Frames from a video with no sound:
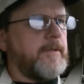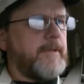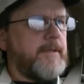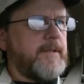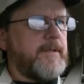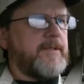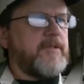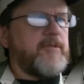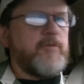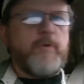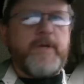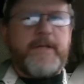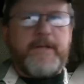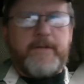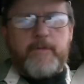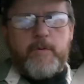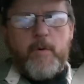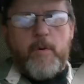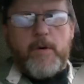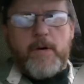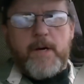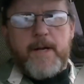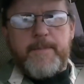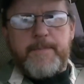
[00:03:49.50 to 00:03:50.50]
the screen
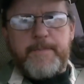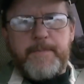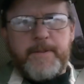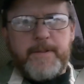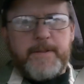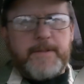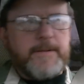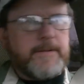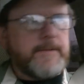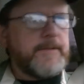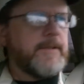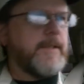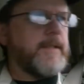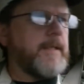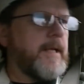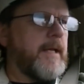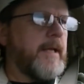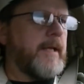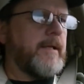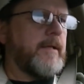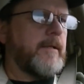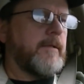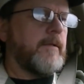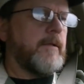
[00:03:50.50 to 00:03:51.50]
door up
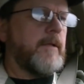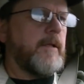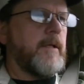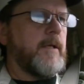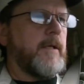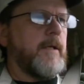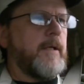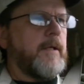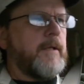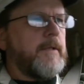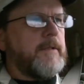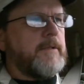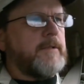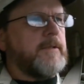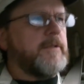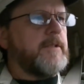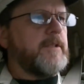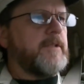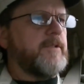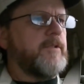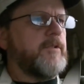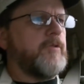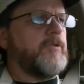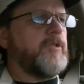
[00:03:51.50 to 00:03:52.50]
today.
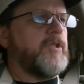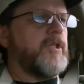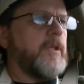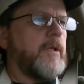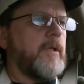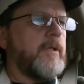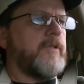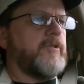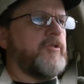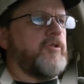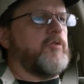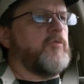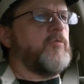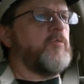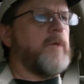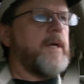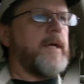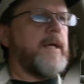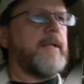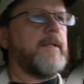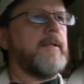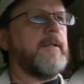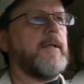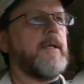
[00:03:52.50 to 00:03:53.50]
It's too chilly, too
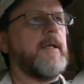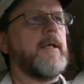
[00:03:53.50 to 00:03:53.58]
wet.